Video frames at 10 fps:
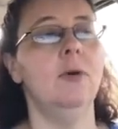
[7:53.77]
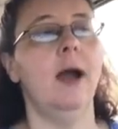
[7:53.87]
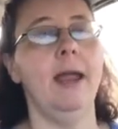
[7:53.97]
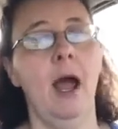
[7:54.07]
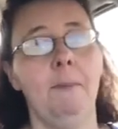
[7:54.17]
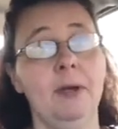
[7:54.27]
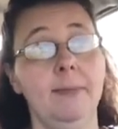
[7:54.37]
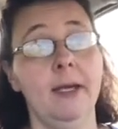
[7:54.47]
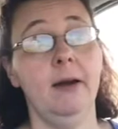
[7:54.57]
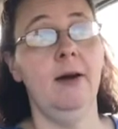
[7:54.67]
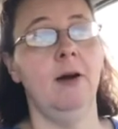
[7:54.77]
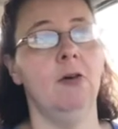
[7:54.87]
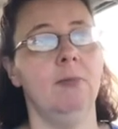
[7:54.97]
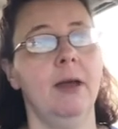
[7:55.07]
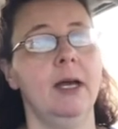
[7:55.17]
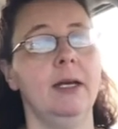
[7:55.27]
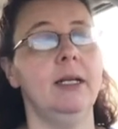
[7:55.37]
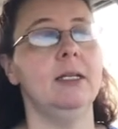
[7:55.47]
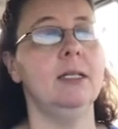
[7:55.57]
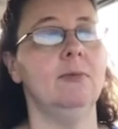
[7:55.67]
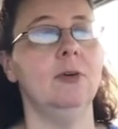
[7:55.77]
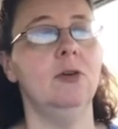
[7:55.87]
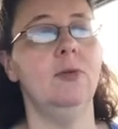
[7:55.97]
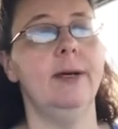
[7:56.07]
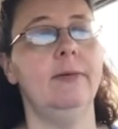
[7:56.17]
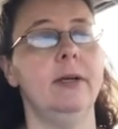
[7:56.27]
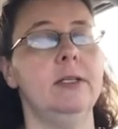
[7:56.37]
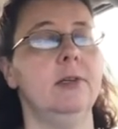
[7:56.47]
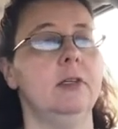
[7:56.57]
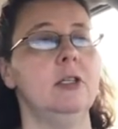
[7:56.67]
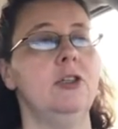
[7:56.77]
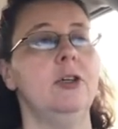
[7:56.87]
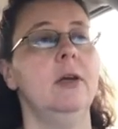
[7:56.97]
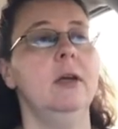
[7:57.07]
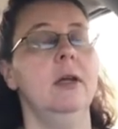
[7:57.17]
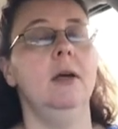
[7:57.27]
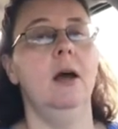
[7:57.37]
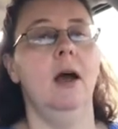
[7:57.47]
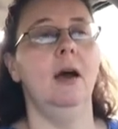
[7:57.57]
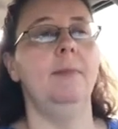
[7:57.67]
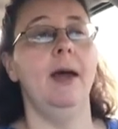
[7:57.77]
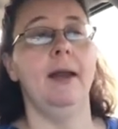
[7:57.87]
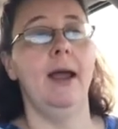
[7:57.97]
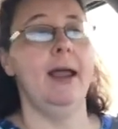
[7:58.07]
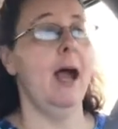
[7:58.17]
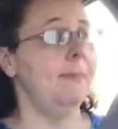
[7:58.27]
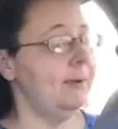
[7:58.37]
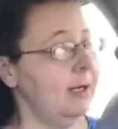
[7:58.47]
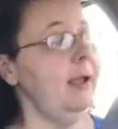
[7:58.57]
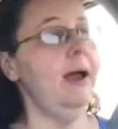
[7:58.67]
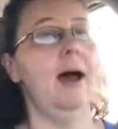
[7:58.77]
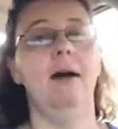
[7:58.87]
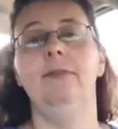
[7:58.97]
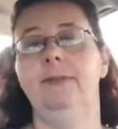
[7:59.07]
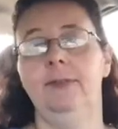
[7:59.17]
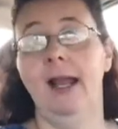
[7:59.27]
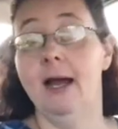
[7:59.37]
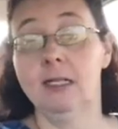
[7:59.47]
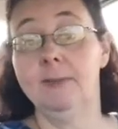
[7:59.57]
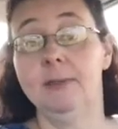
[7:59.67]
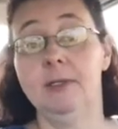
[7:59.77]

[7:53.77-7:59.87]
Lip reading: happened to be at home and I did some real quick research. And I happen to have aspen